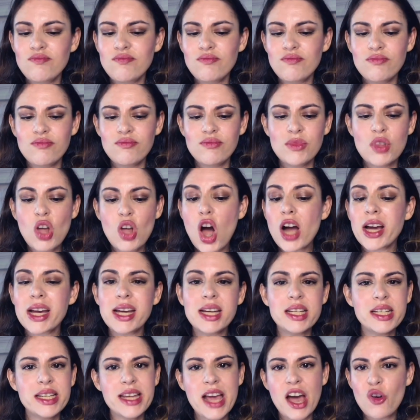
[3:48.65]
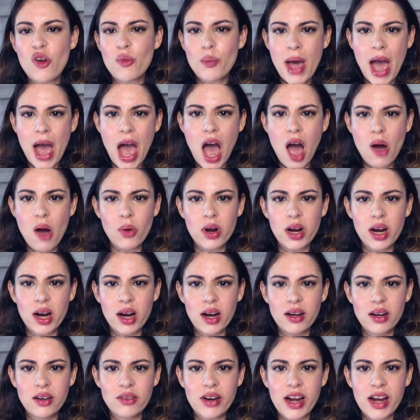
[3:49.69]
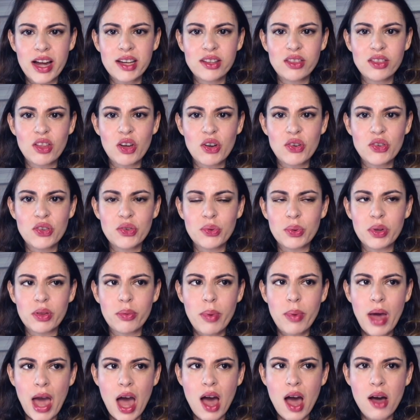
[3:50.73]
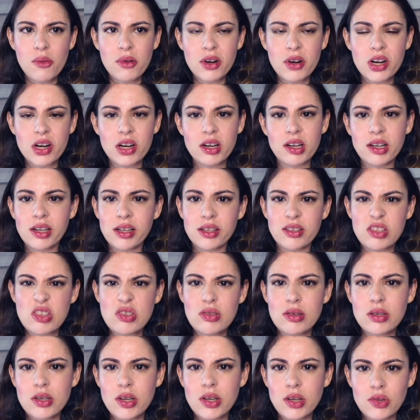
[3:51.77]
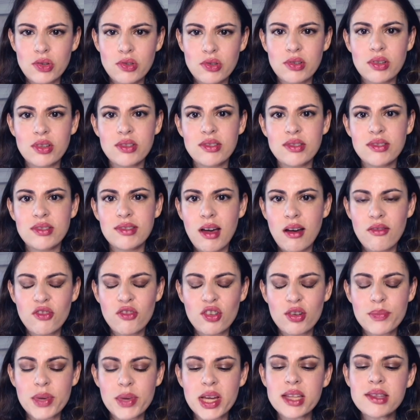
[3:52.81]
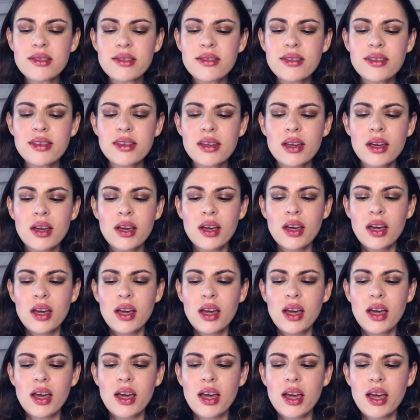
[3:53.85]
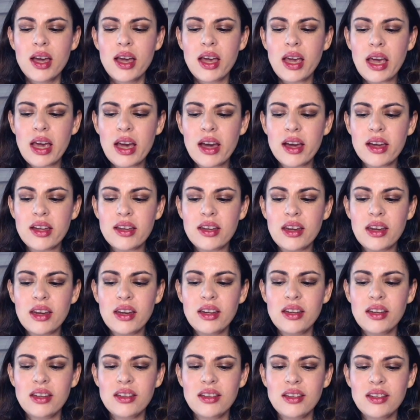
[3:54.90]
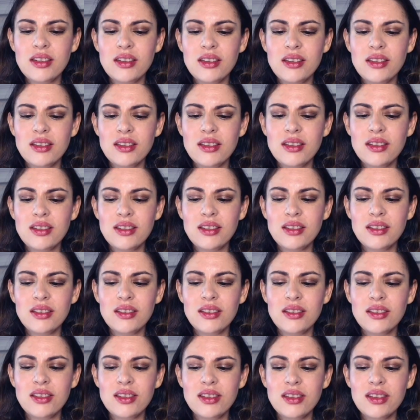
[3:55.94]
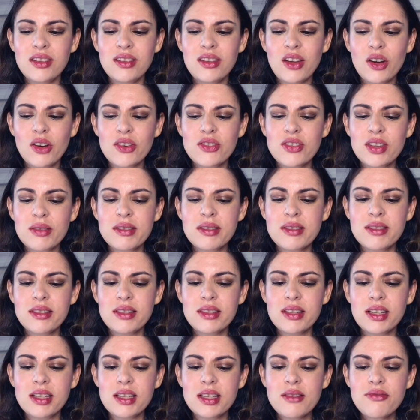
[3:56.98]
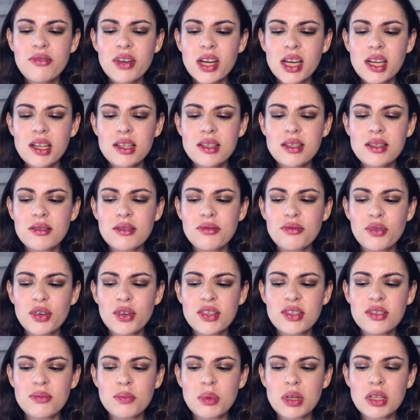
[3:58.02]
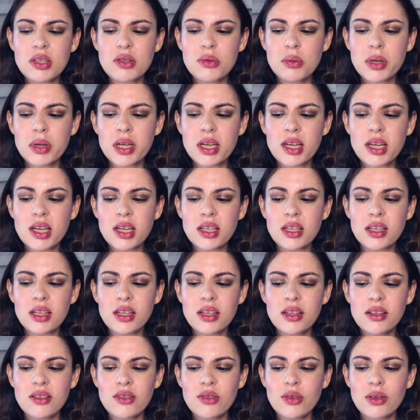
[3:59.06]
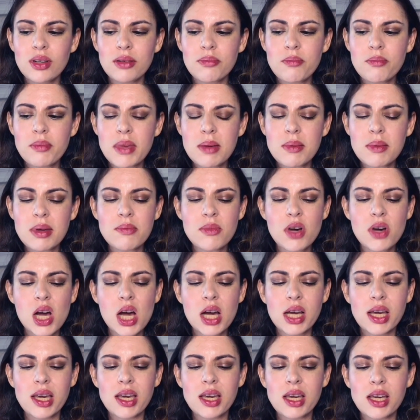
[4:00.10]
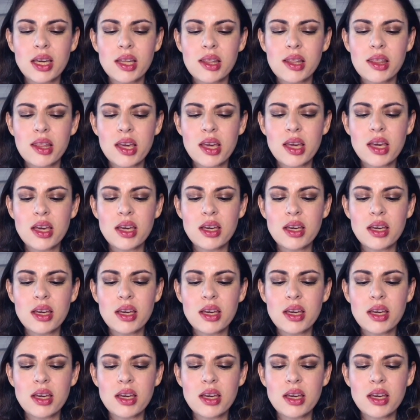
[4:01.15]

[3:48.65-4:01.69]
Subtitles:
knocking down power, right? Those with power, institutions, governments. And there's a significant difference between sort of maybe mocking the